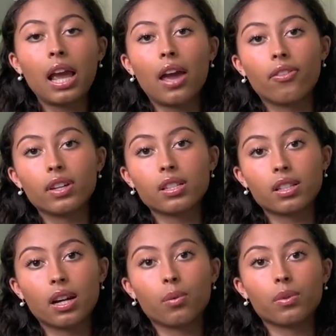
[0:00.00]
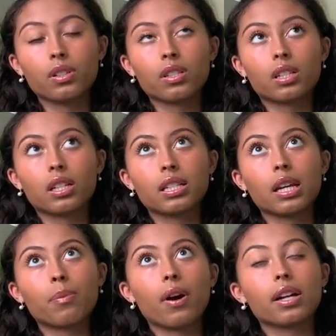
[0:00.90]
and things that I was going to
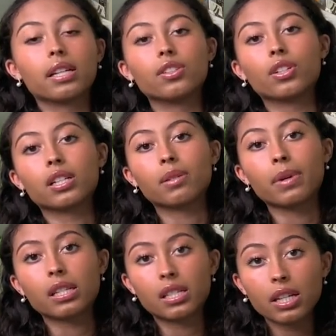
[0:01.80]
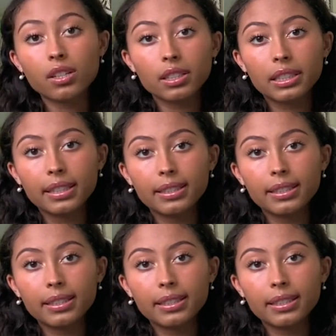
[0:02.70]
take part in during my senior year.